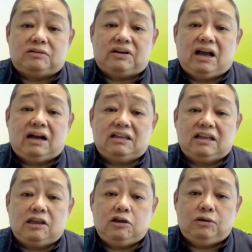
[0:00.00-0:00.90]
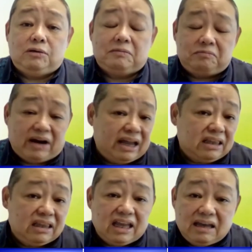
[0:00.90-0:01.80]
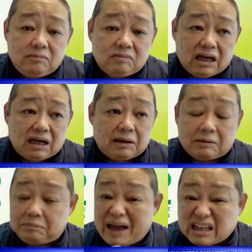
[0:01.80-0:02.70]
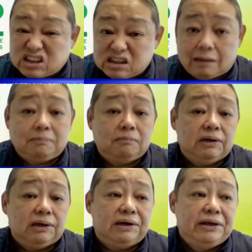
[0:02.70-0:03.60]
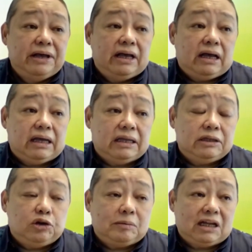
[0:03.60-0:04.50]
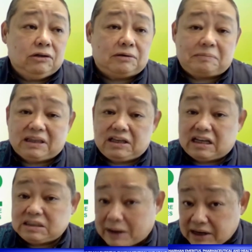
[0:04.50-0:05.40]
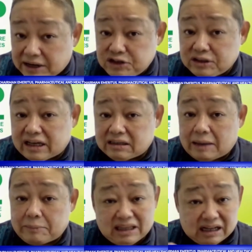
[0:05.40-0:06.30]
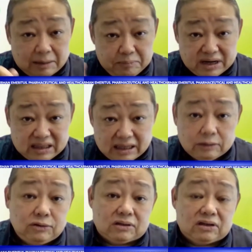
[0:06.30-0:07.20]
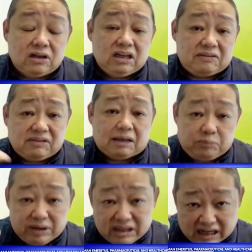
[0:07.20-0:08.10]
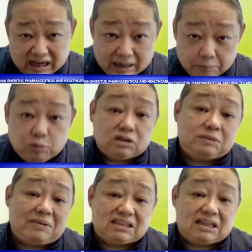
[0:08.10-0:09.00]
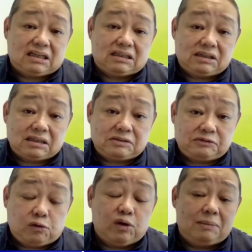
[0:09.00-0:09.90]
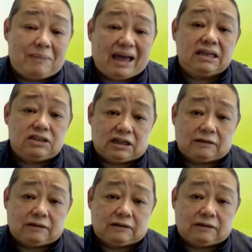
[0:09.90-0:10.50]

regarding yung brand name, batch number, and yung ano, pati expiration date. Dapat naka-print na dun. If not print, naka-emboss pa sa foil packaging.